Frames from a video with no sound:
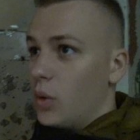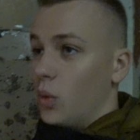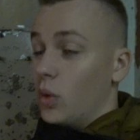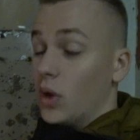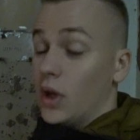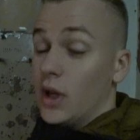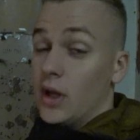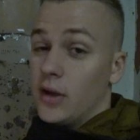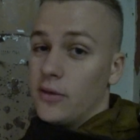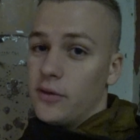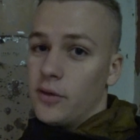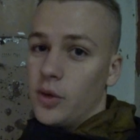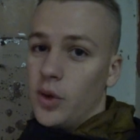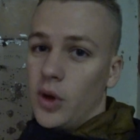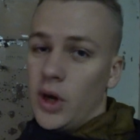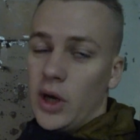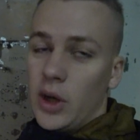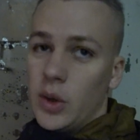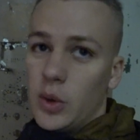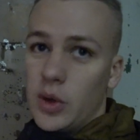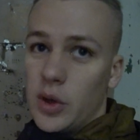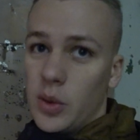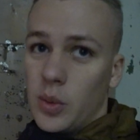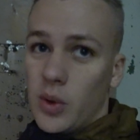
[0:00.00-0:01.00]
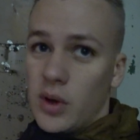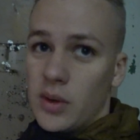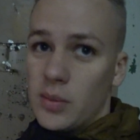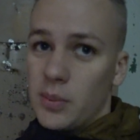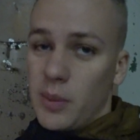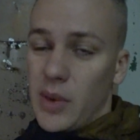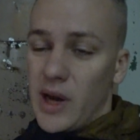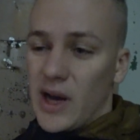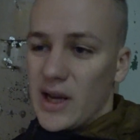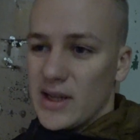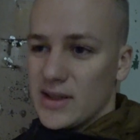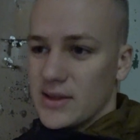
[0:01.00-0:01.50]
Well, I thought I already
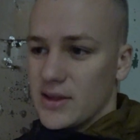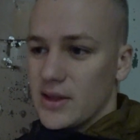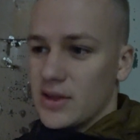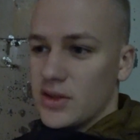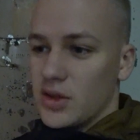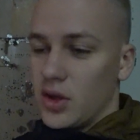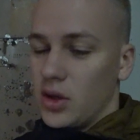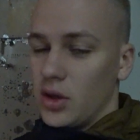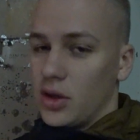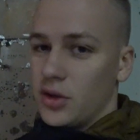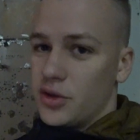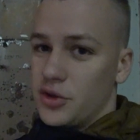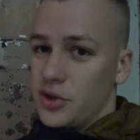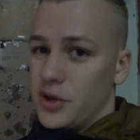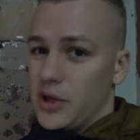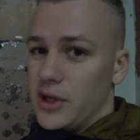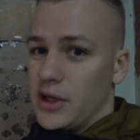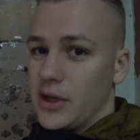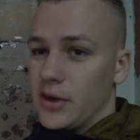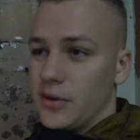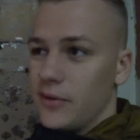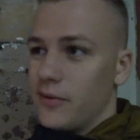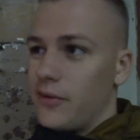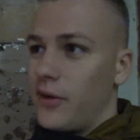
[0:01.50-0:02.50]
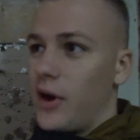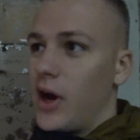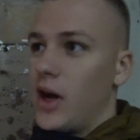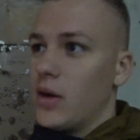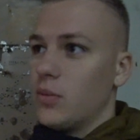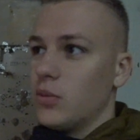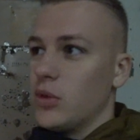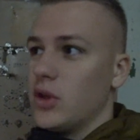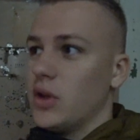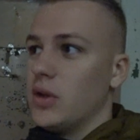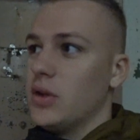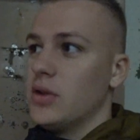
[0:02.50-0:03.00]
went past the solitary
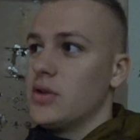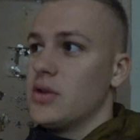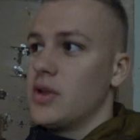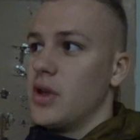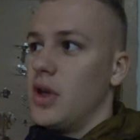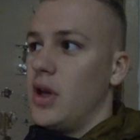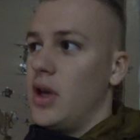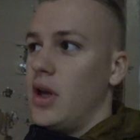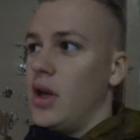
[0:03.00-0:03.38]
confinement